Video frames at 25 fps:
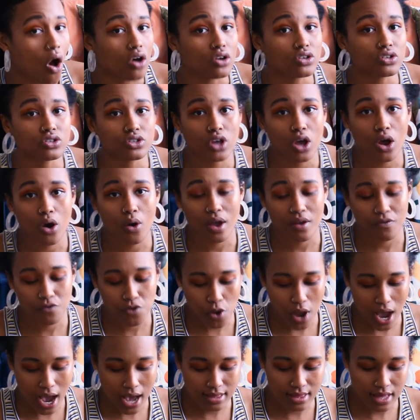Also, if
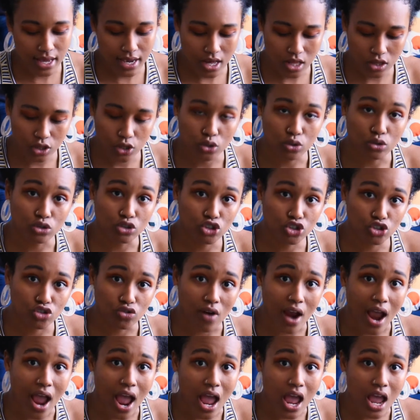you had like a little
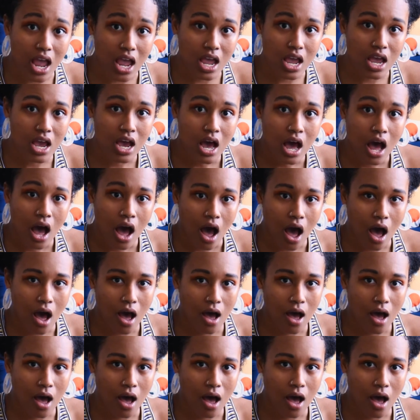tray,